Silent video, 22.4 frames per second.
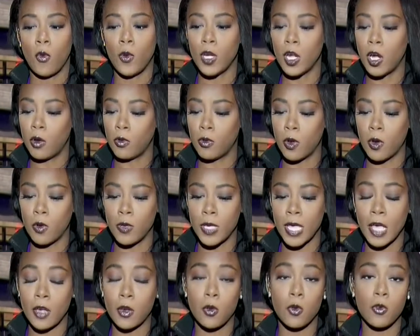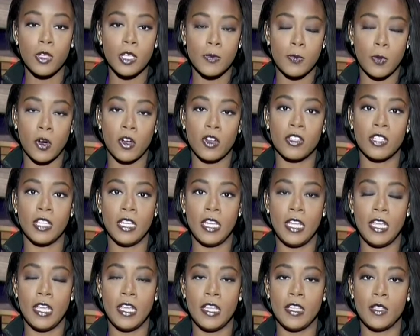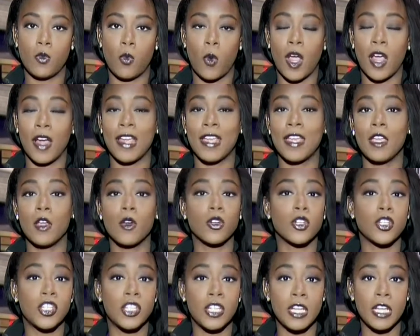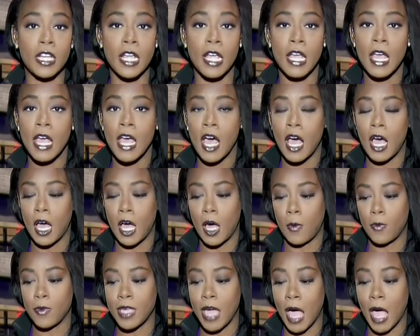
We don't know yet who this person is, where he or she uh,